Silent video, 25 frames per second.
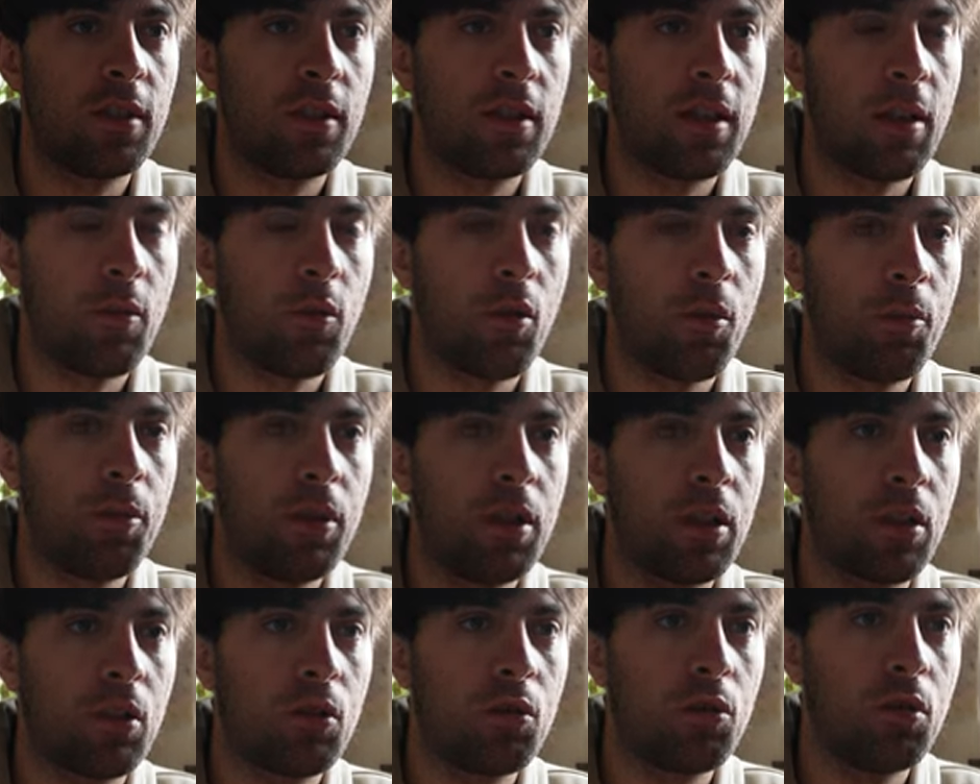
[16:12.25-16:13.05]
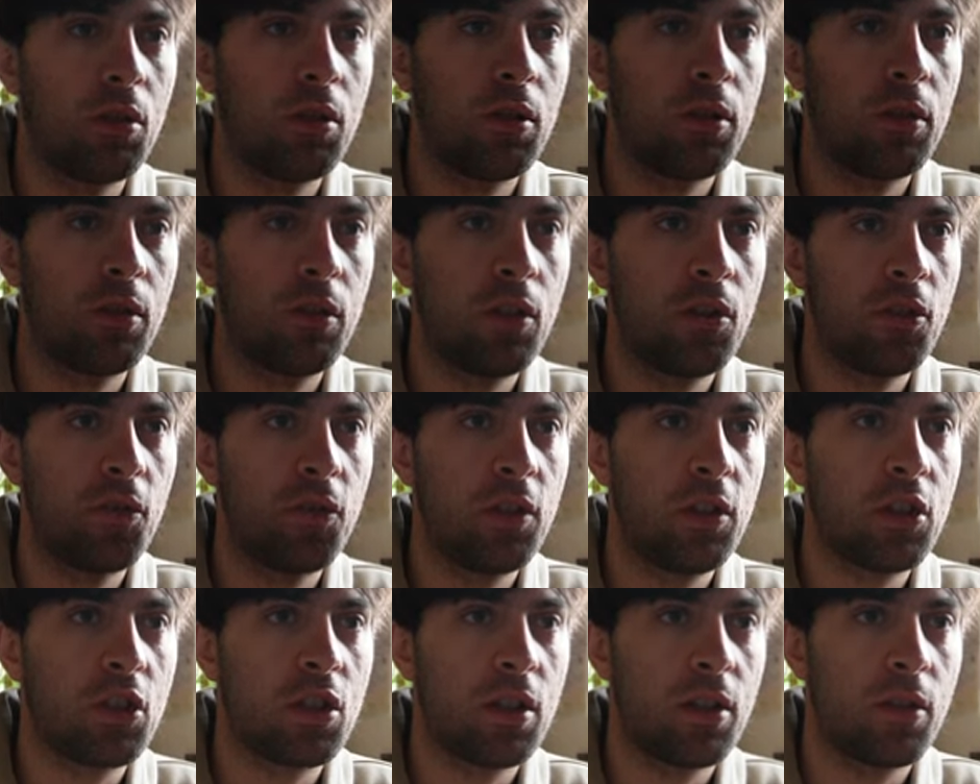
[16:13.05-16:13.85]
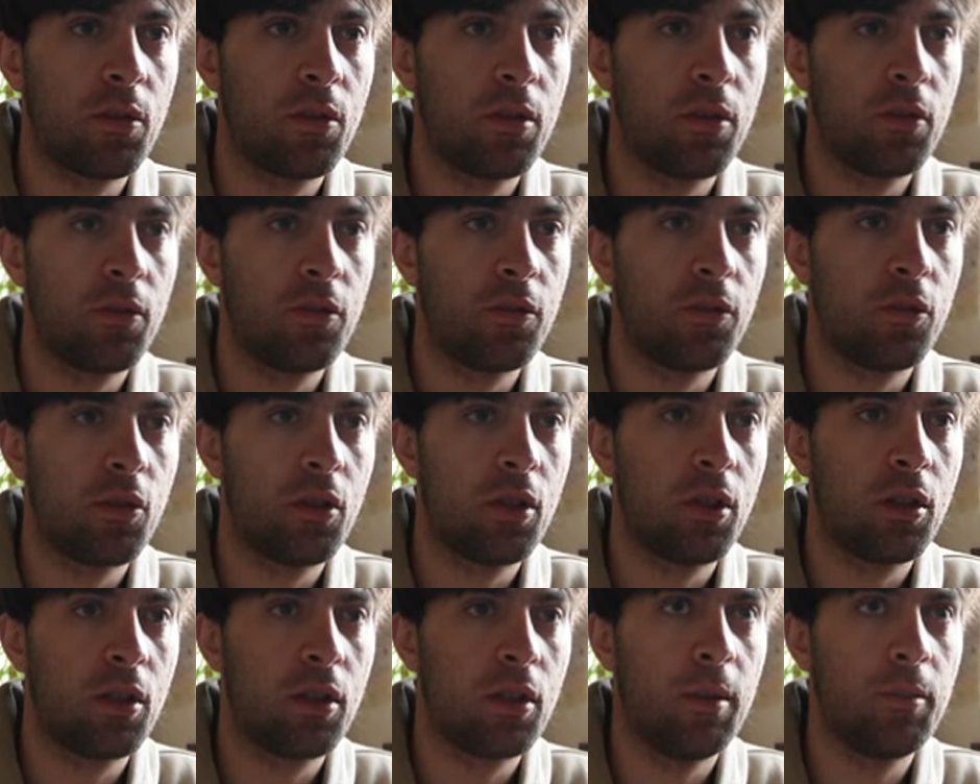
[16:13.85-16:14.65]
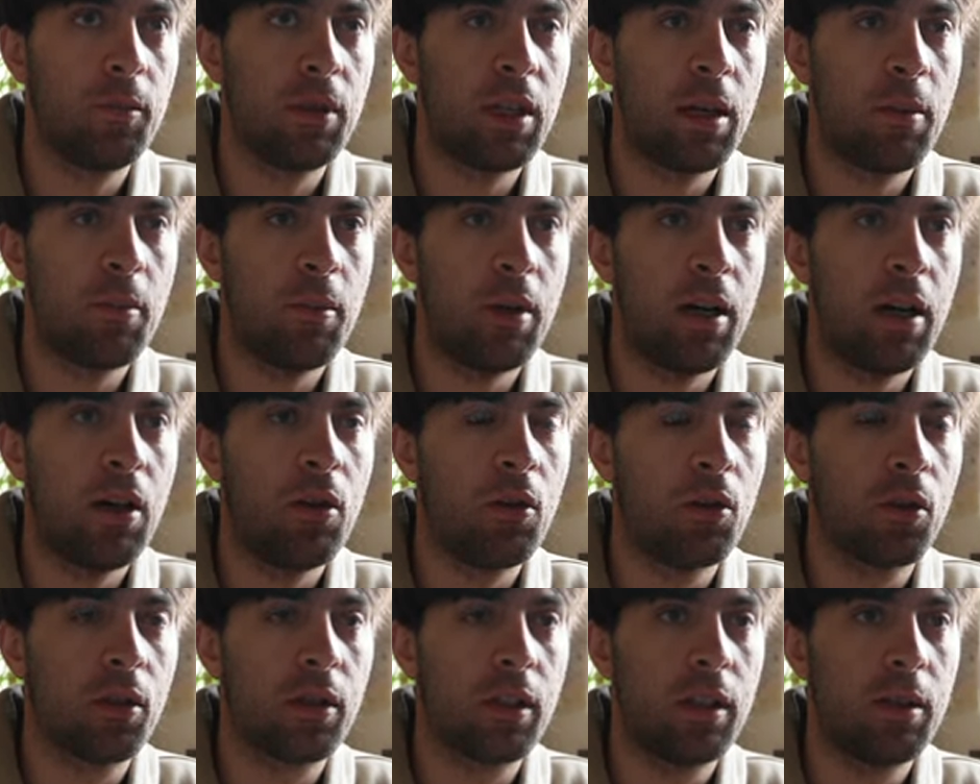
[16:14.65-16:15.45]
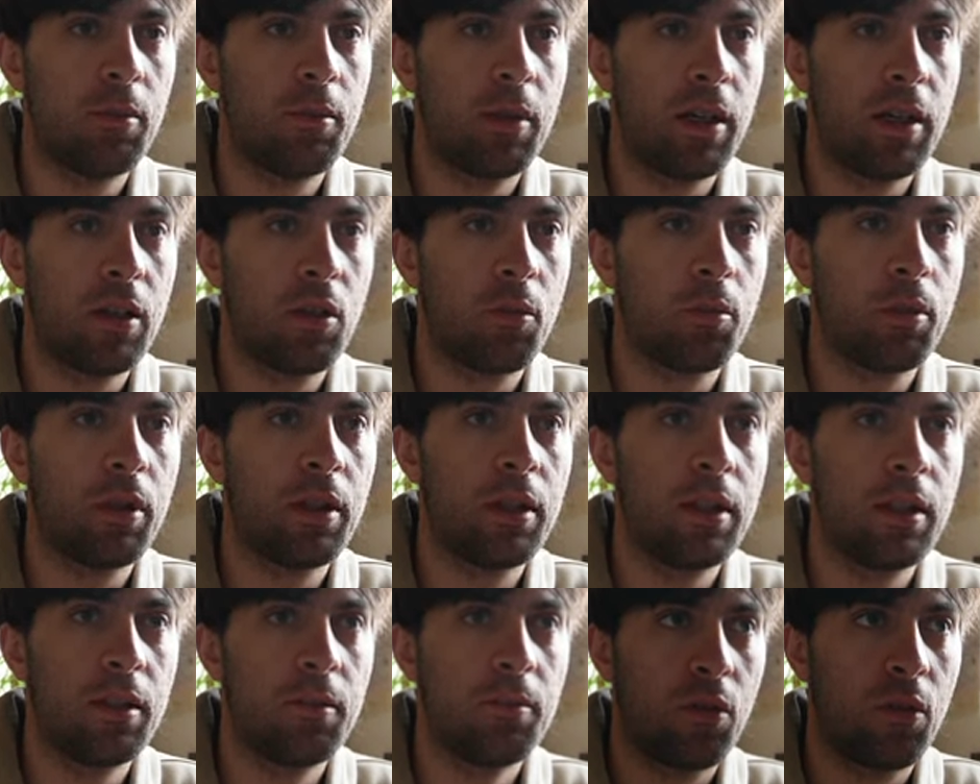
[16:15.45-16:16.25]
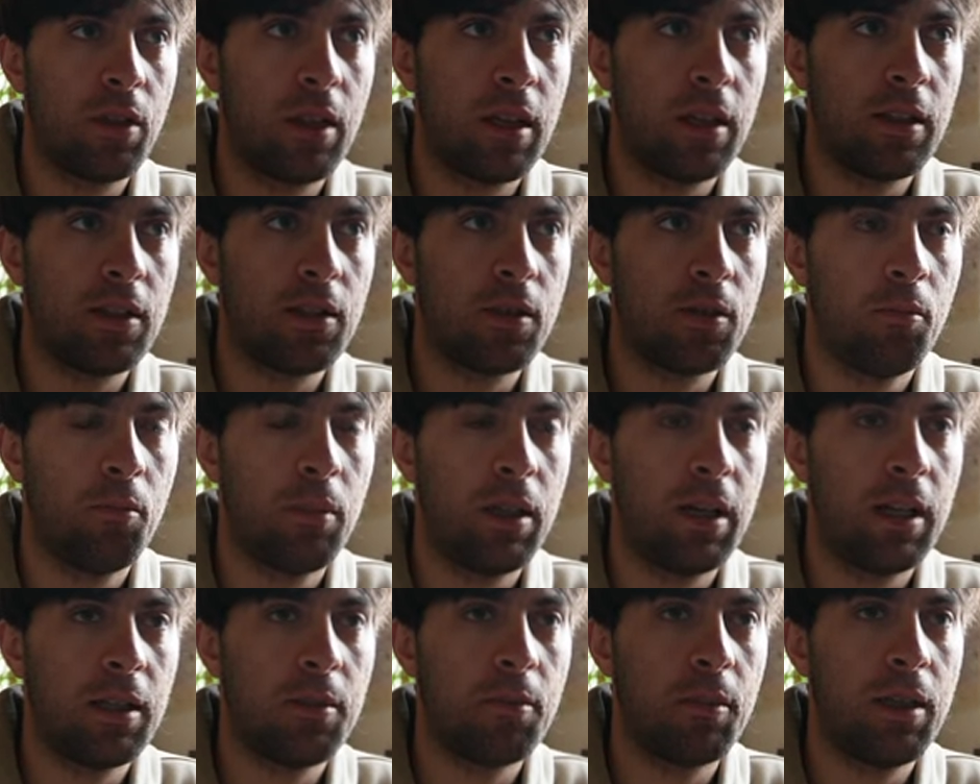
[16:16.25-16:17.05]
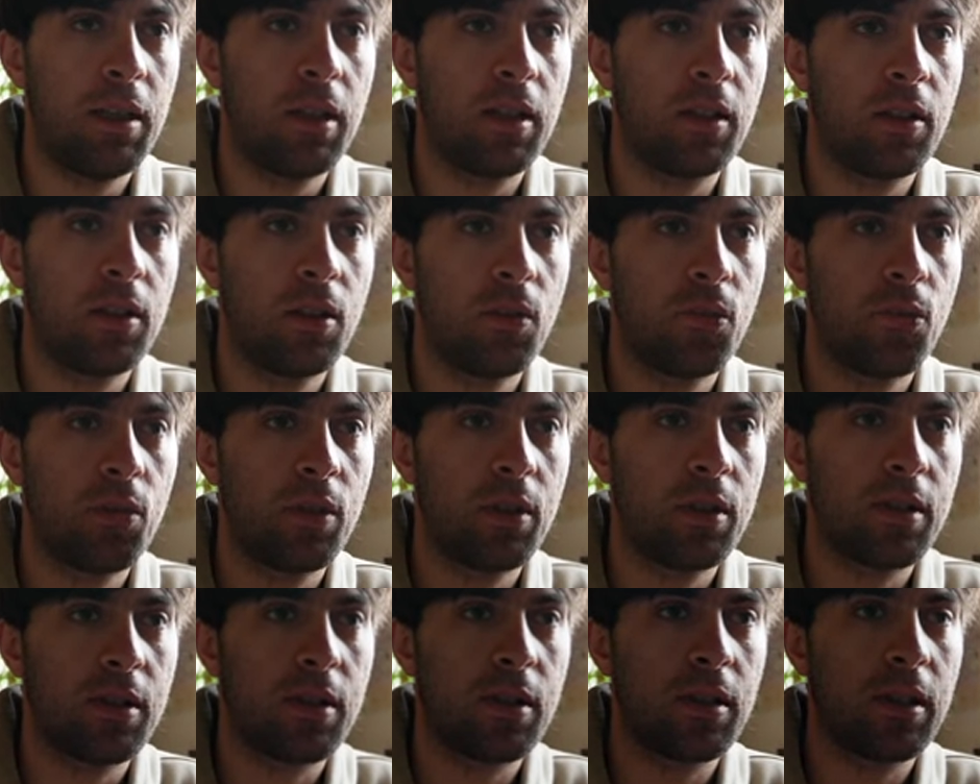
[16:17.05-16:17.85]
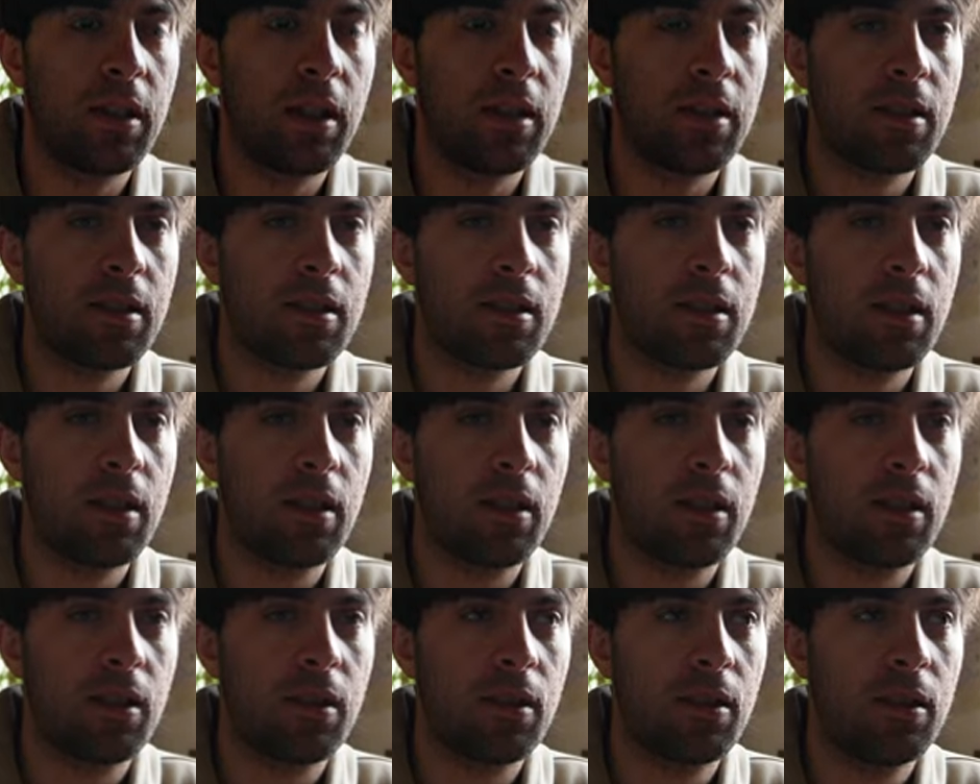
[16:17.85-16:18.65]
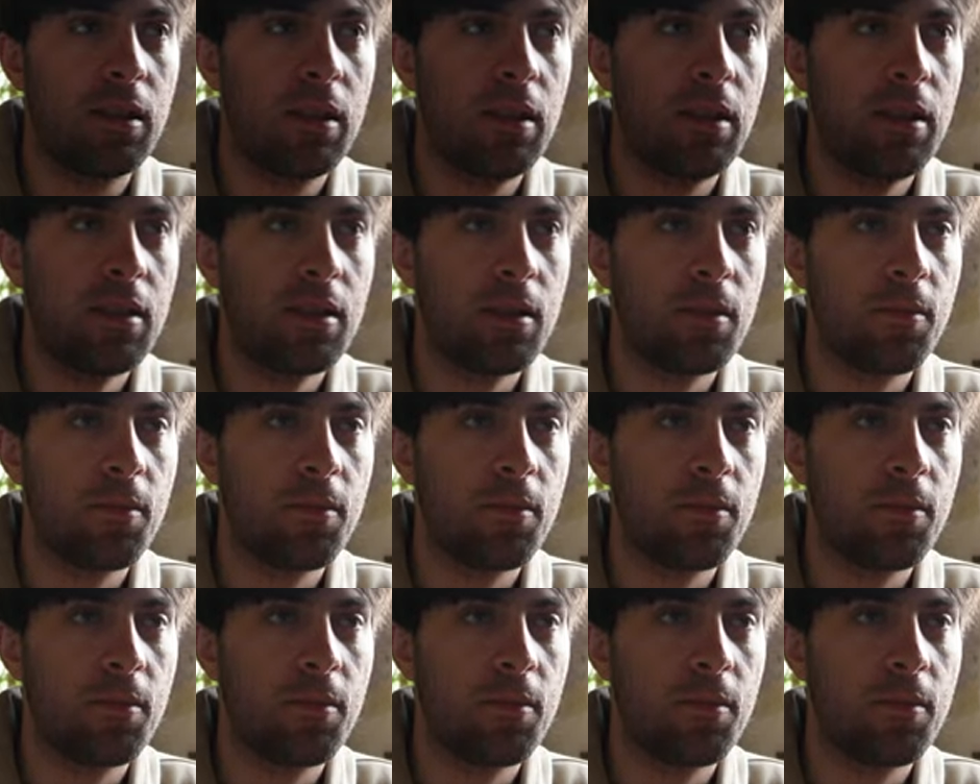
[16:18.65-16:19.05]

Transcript: That would be a cool new feature for Jamahook, in my opinion, that might make a difference in cases like these.